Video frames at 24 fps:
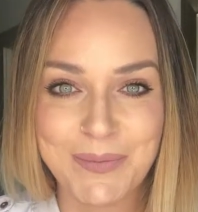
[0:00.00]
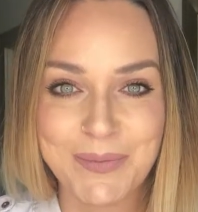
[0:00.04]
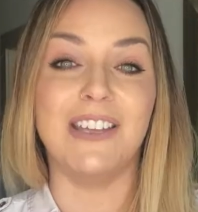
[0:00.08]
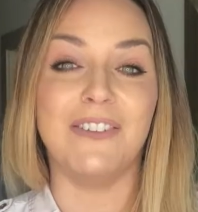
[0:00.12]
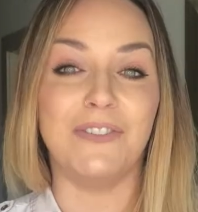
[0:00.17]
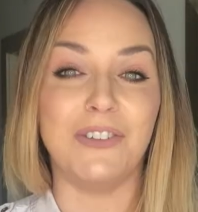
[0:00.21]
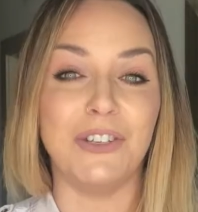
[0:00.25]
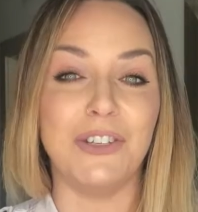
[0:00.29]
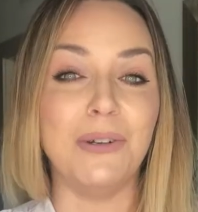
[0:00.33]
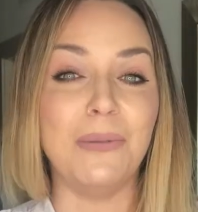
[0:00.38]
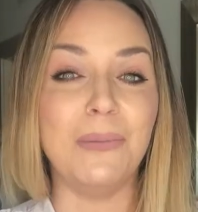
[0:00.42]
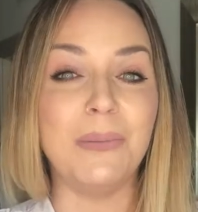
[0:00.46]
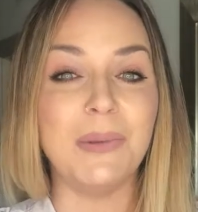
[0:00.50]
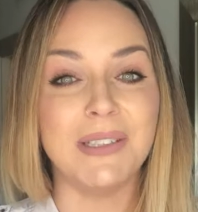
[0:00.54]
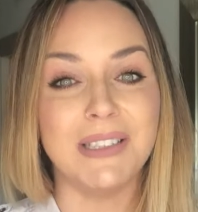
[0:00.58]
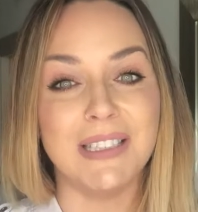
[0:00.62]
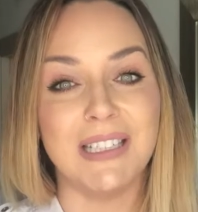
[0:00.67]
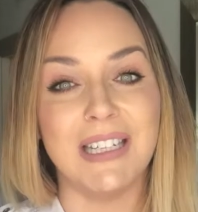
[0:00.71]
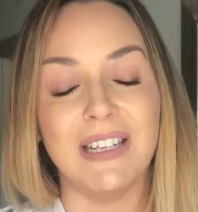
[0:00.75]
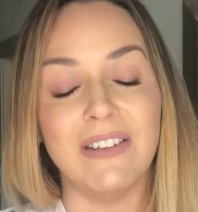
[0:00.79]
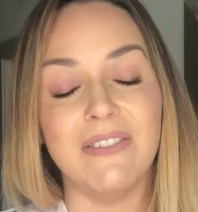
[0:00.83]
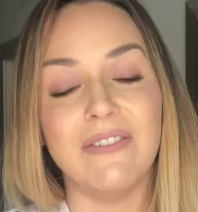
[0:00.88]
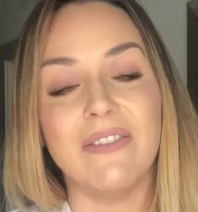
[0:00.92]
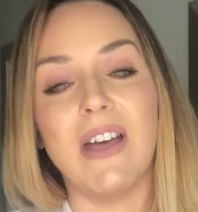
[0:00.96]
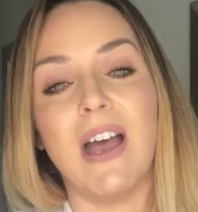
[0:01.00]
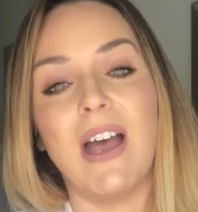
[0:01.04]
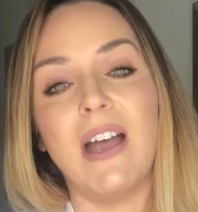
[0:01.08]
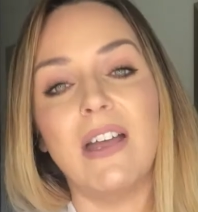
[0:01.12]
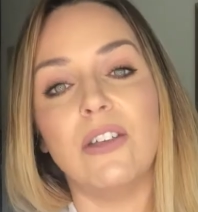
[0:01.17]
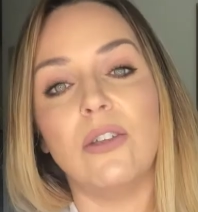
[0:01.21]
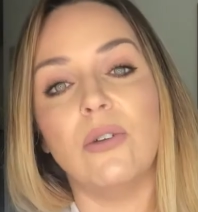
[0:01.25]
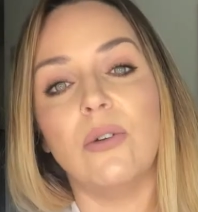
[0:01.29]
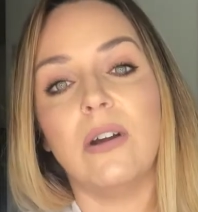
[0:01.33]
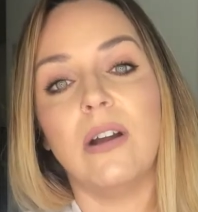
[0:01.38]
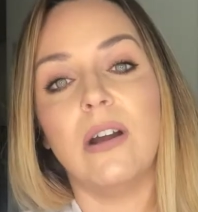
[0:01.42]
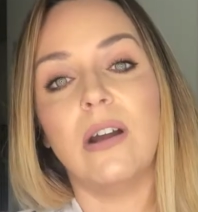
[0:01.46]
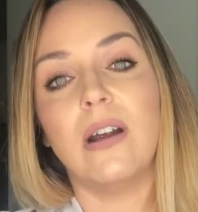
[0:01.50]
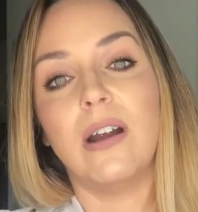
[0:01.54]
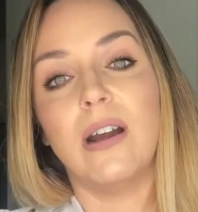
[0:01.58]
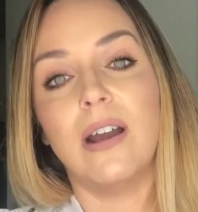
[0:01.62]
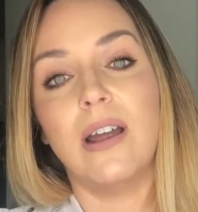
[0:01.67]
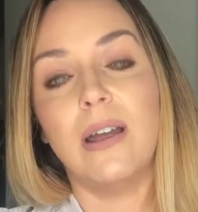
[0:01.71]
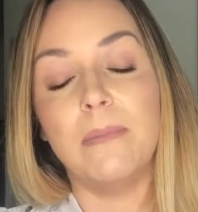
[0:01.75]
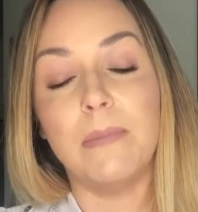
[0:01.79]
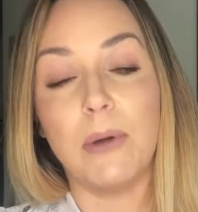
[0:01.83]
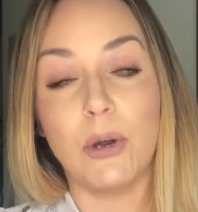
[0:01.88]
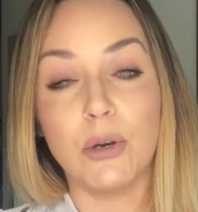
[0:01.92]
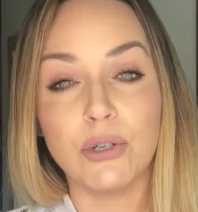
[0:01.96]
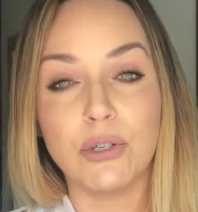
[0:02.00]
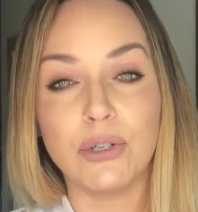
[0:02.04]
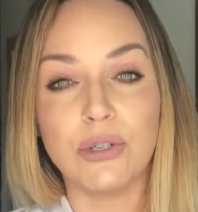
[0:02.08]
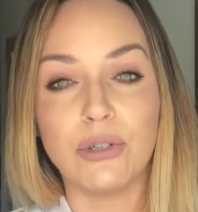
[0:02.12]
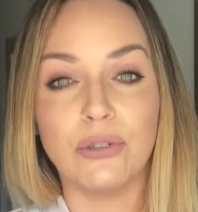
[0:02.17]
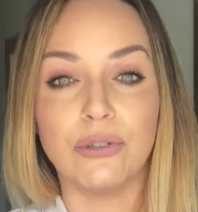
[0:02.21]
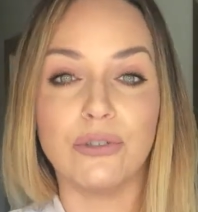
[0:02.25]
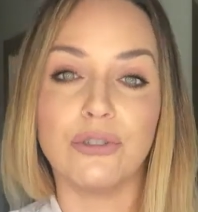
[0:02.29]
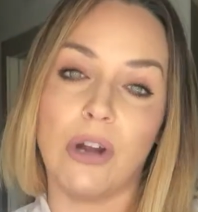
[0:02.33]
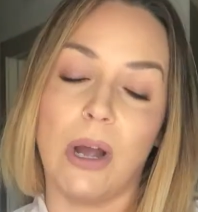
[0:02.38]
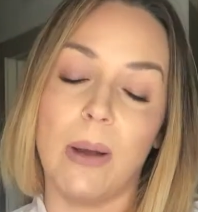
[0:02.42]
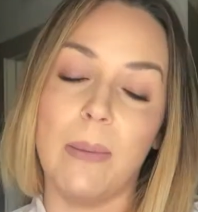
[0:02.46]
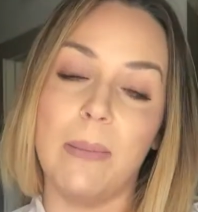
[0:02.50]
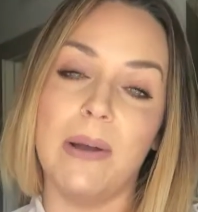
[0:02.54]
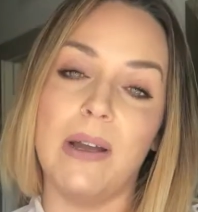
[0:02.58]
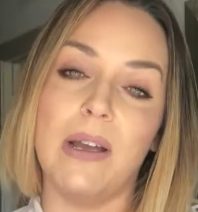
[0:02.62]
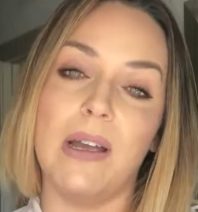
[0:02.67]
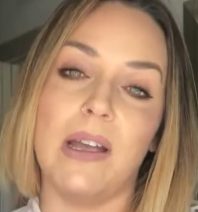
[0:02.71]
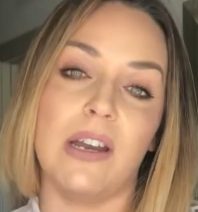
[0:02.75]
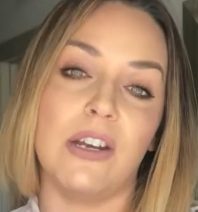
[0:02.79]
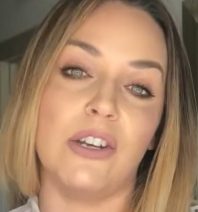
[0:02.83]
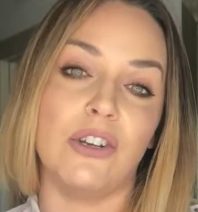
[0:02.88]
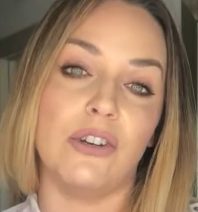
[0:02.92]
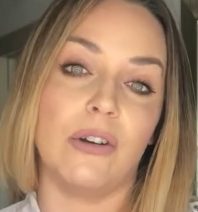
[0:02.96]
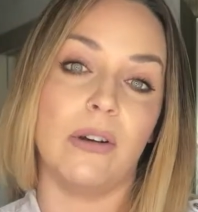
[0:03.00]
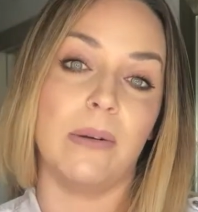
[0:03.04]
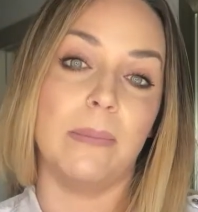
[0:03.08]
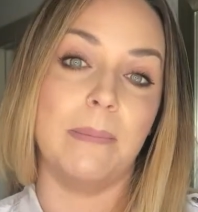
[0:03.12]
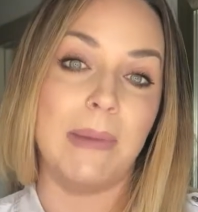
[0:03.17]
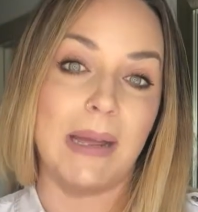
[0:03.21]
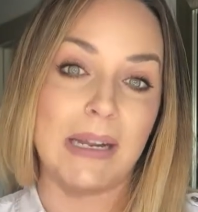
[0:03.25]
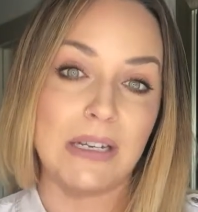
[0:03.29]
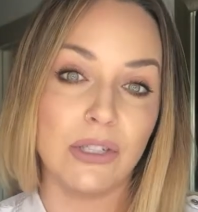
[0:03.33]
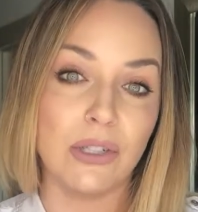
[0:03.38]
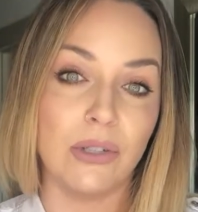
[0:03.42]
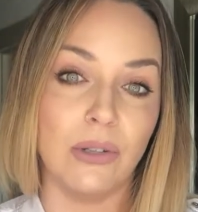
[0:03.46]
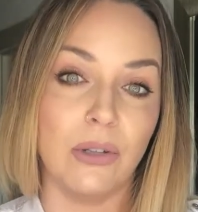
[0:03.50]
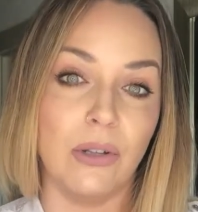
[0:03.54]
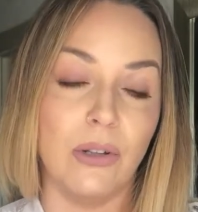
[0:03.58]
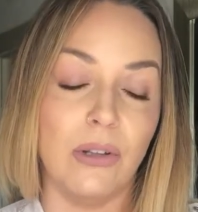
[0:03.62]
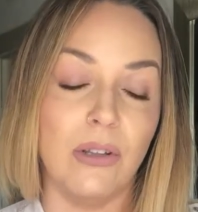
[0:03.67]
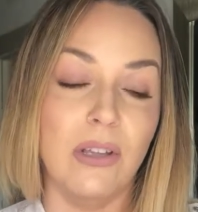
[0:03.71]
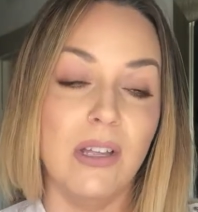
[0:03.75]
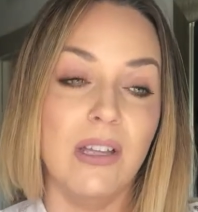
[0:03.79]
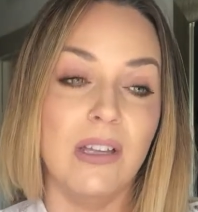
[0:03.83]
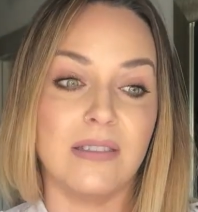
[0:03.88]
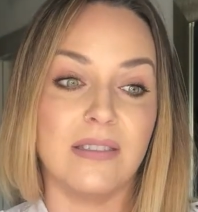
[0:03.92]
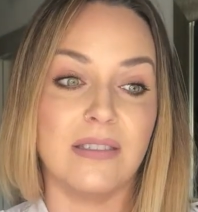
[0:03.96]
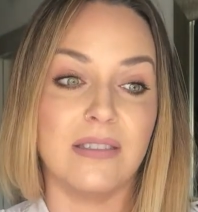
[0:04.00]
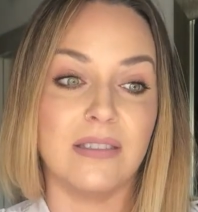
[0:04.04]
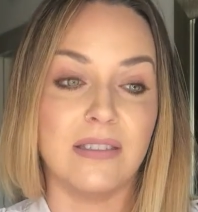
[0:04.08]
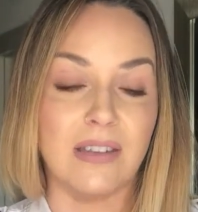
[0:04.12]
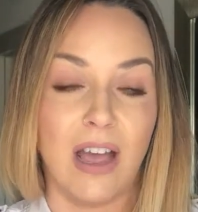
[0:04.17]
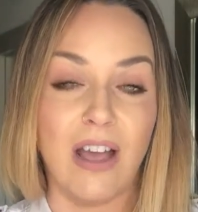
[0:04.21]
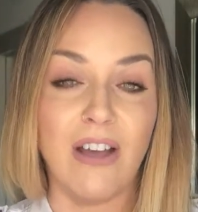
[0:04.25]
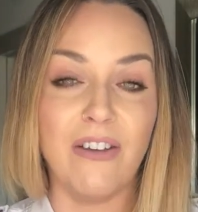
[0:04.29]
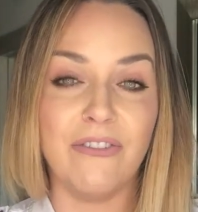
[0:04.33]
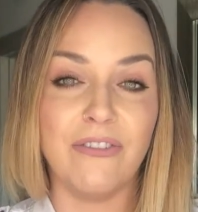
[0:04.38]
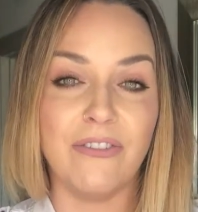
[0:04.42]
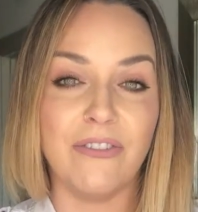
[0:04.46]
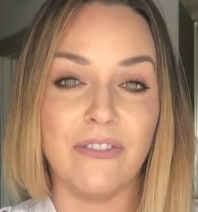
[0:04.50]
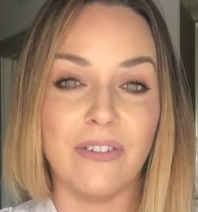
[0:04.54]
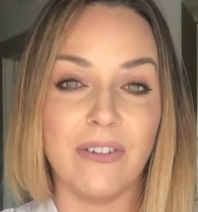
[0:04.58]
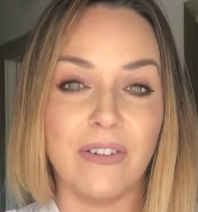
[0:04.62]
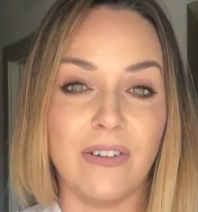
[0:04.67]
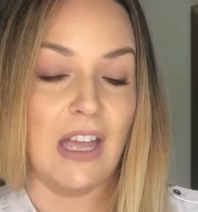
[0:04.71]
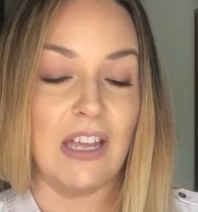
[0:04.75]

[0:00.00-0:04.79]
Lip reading: If you don't believe that your emotional trauma and your mental stuff